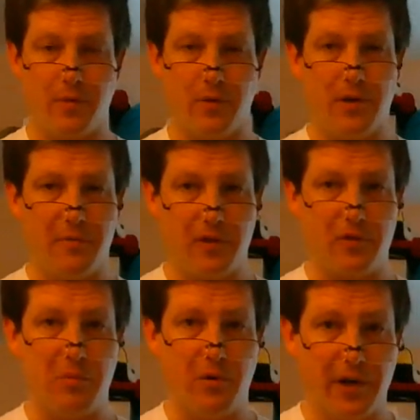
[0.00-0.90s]
that we're going to be
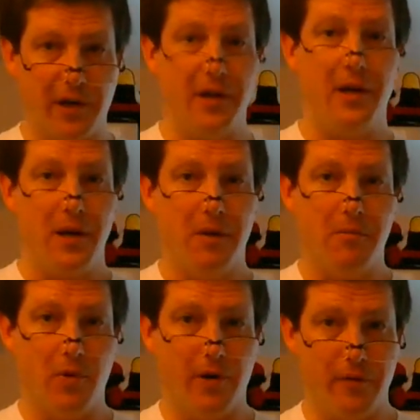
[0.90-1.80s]
exploring
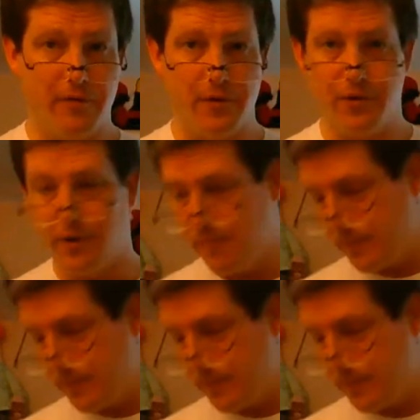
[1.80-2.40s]
more in the future.